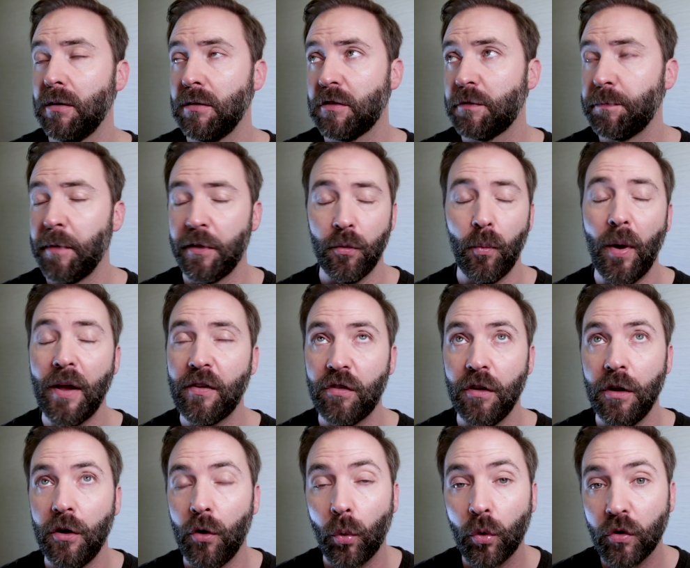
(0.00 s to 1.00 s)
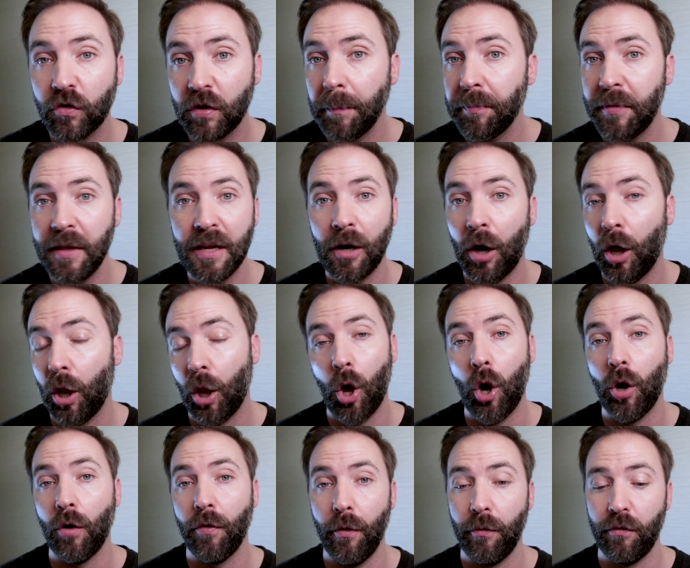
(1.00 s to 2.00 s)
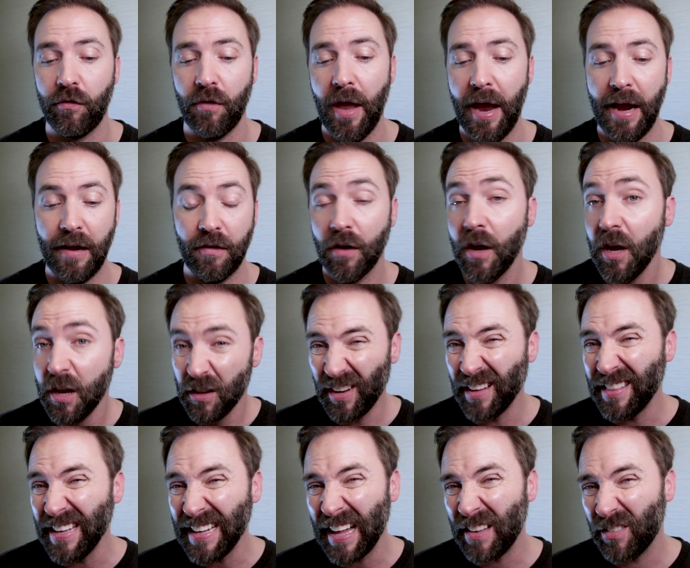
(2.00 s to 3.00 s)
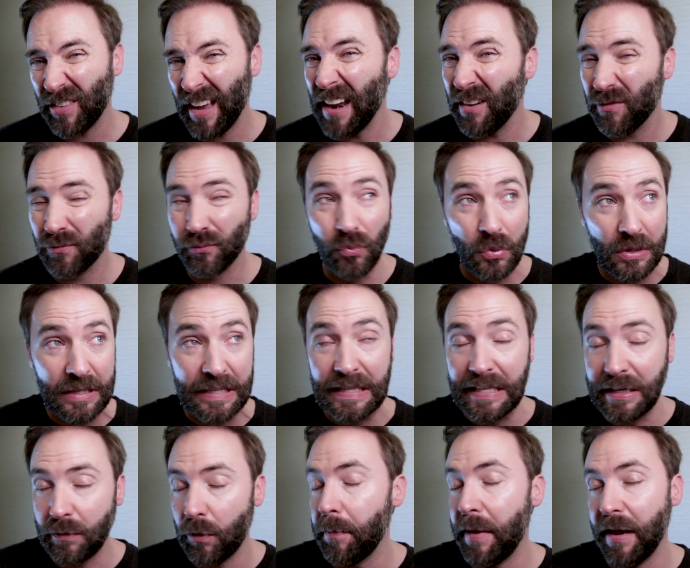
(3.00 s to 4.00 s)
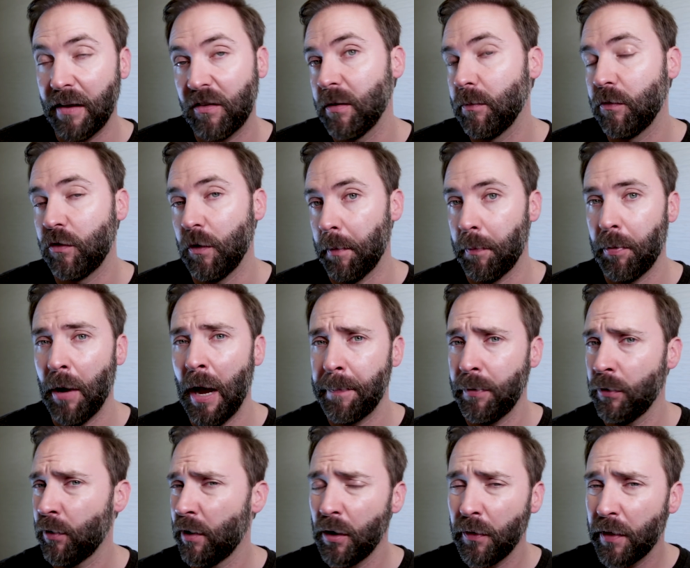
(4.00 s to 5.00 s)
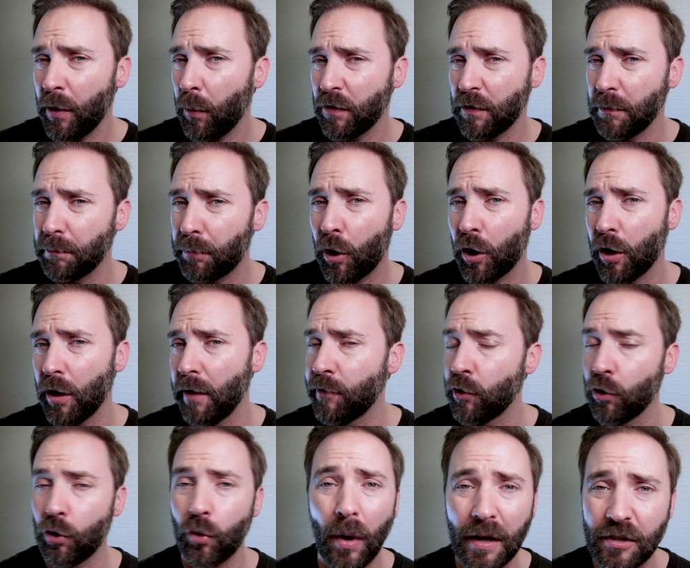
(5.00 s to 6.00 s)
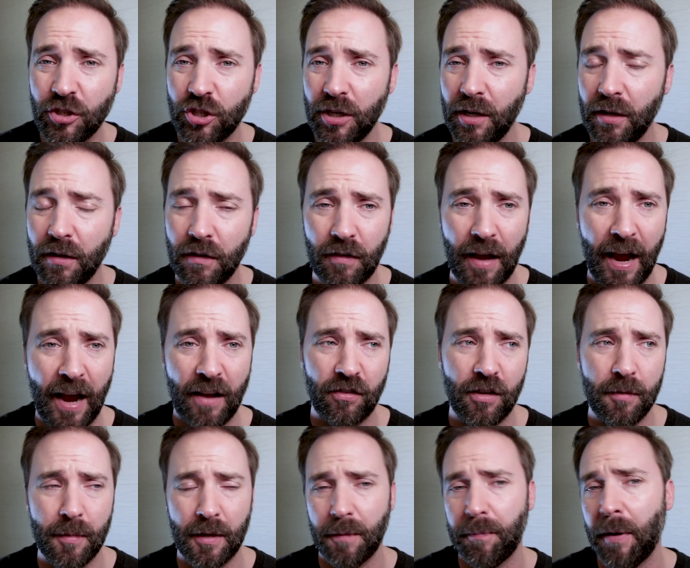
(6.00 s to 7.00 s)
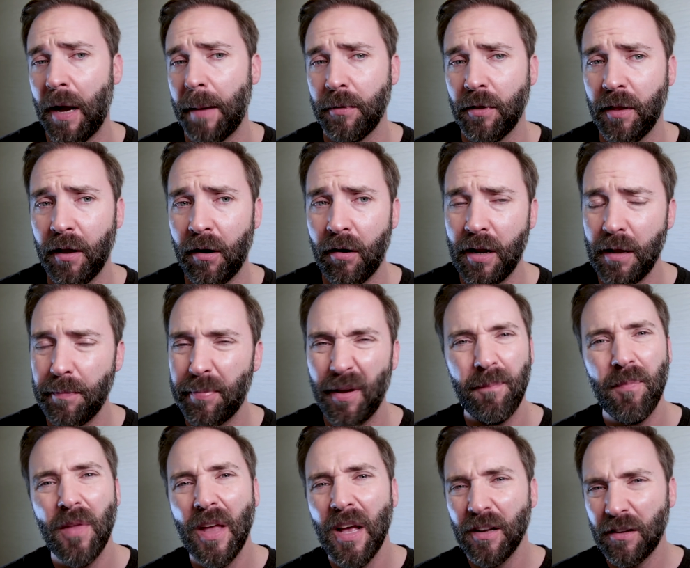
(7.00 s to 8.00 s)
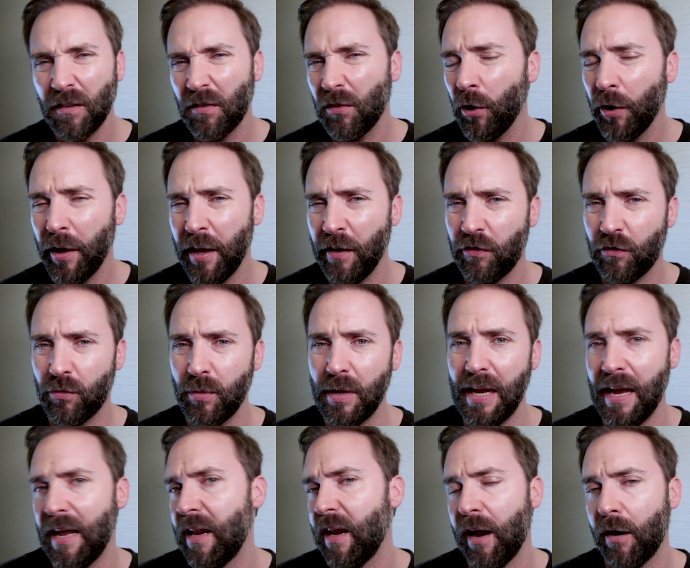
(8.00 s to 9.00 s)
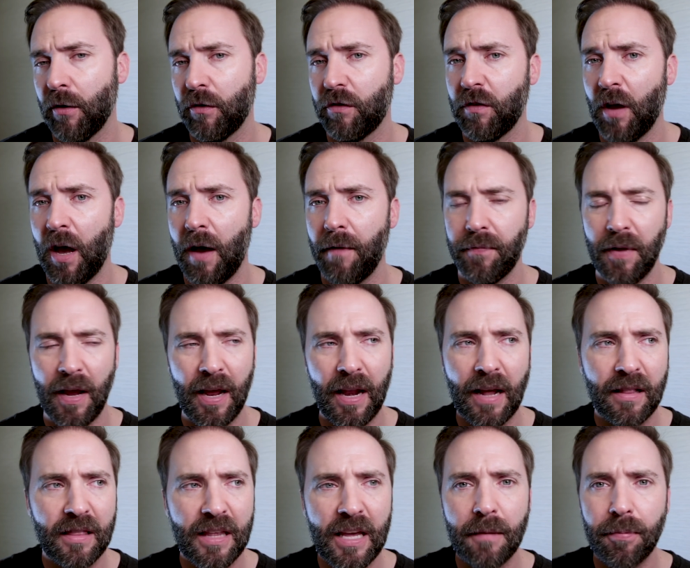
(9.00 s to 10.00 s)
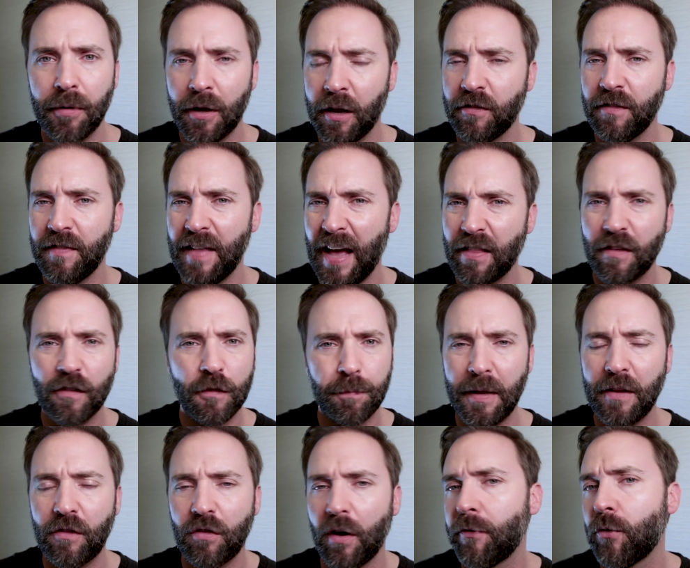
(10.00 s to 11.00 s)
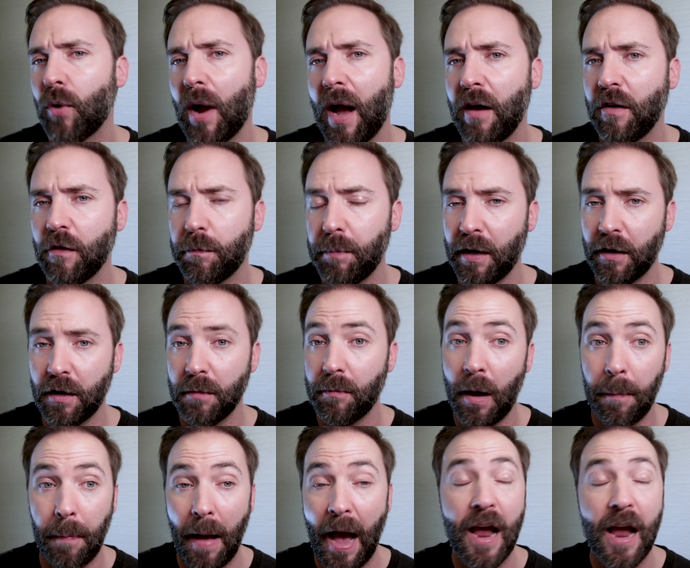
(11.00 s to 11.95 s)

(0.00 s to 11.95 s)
Smith & Wesson, or something along those lines. So I think that's kind of really what makes them super popular. I know that wasn't part of your questions asking about the popularity, but just a little history in airsoft. And I think because of that, the Speedsoft crowd has picked them up.